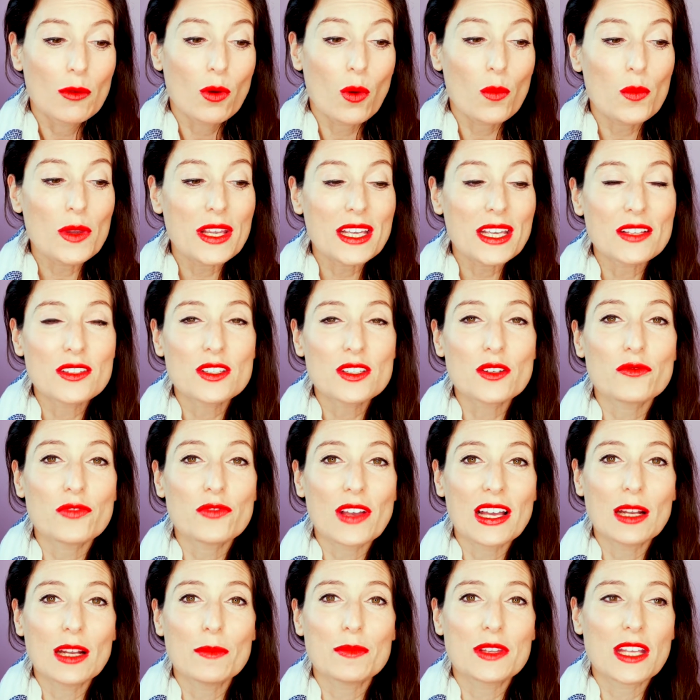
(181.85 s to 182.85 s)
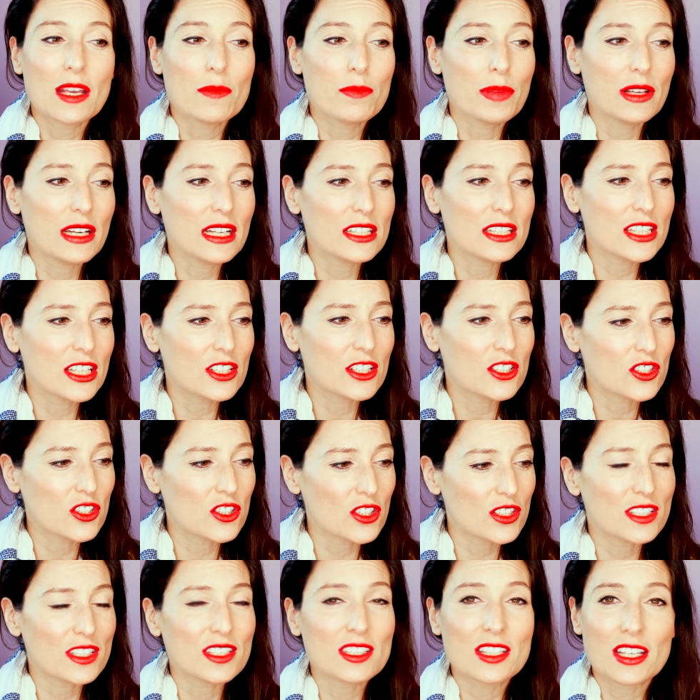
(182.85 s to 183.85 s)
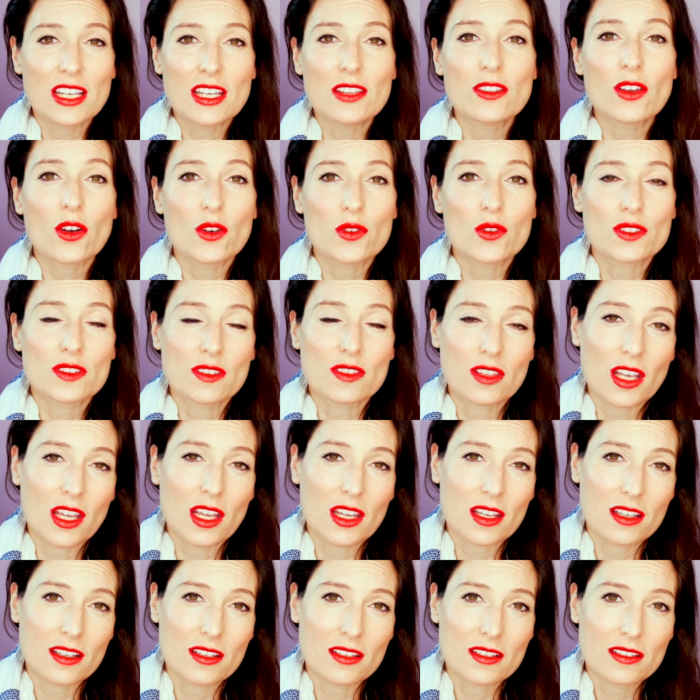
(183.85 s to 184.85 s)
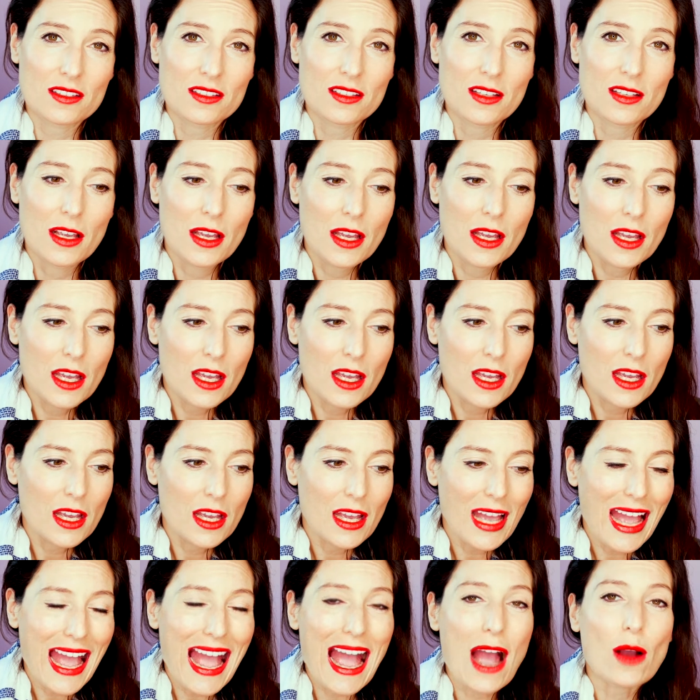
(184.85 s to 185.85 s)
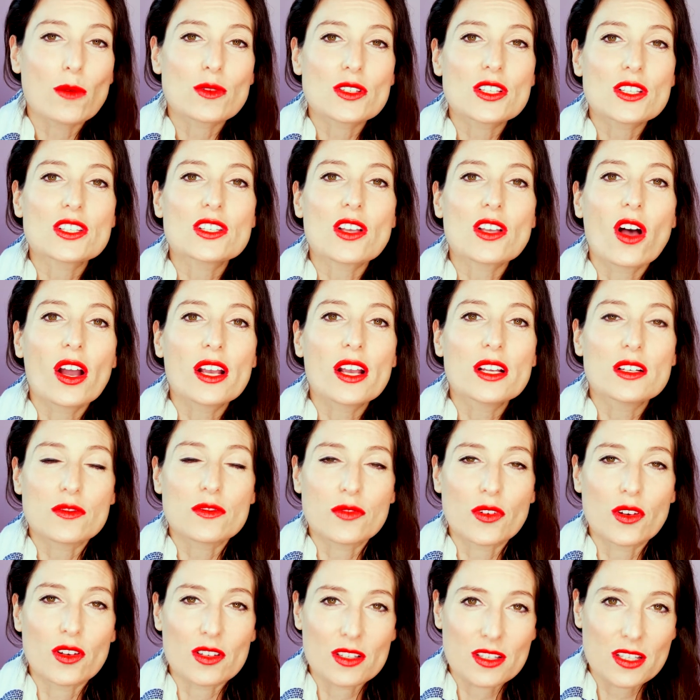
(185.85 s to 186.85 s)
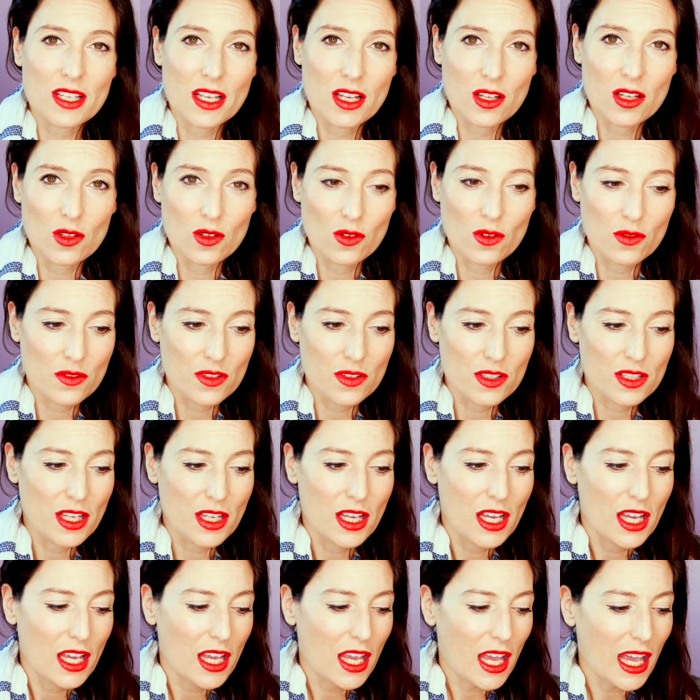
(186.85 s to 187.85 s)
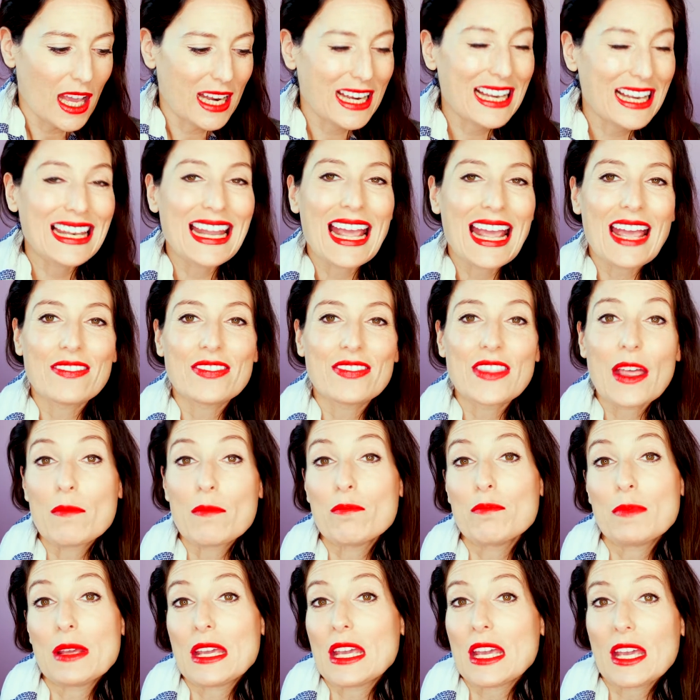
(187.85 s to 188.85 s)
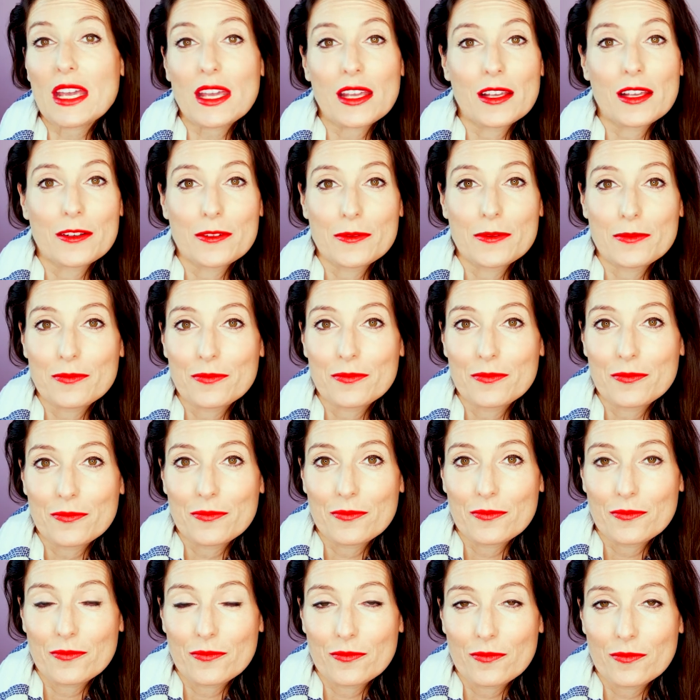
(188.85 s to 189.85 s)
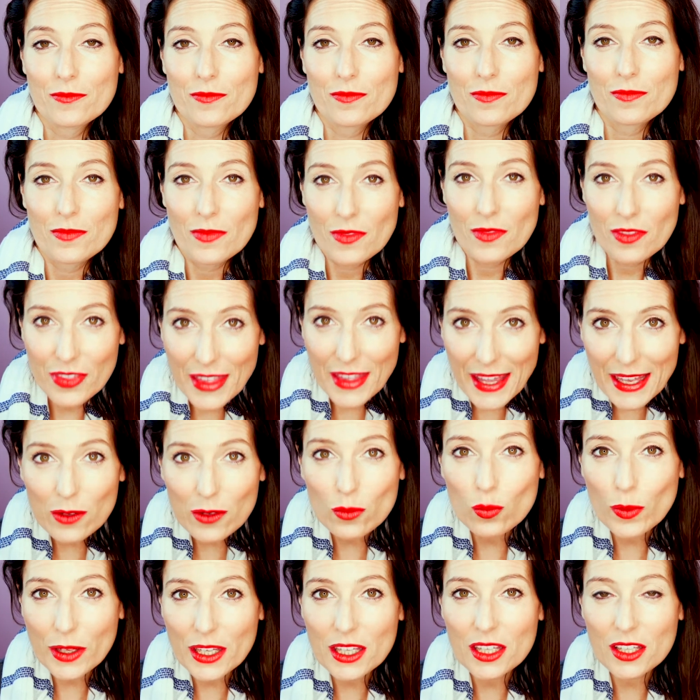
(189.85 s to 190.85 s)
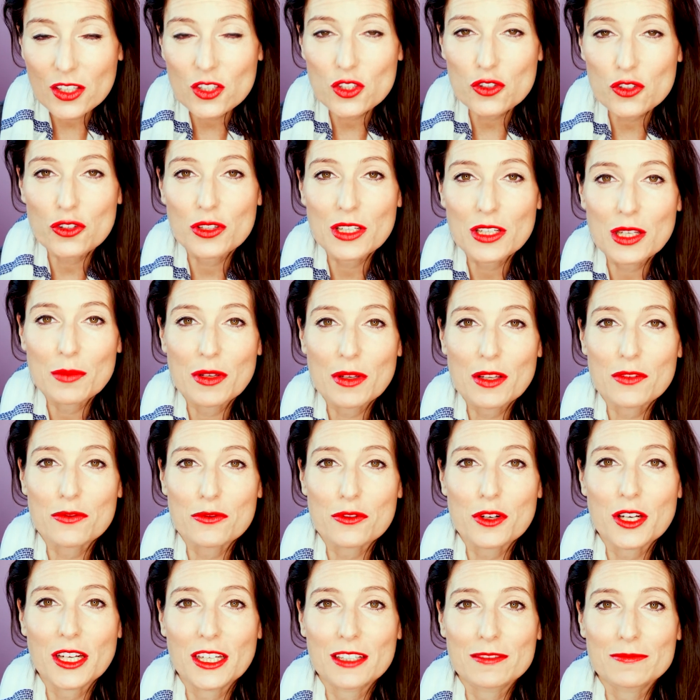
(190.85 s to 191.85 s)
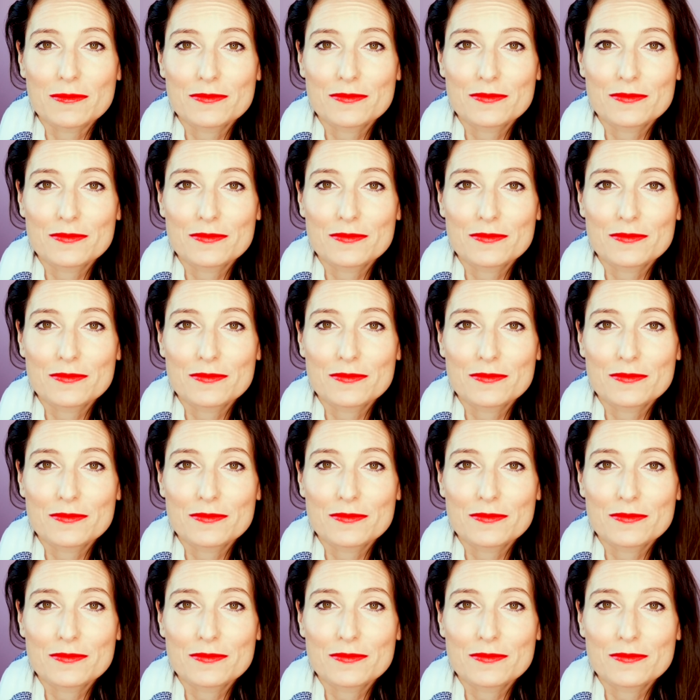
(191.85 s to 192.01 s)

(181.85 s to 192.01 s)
When we can develop the ability to just see those things outside of ourselves and let them be, then we can truly be free.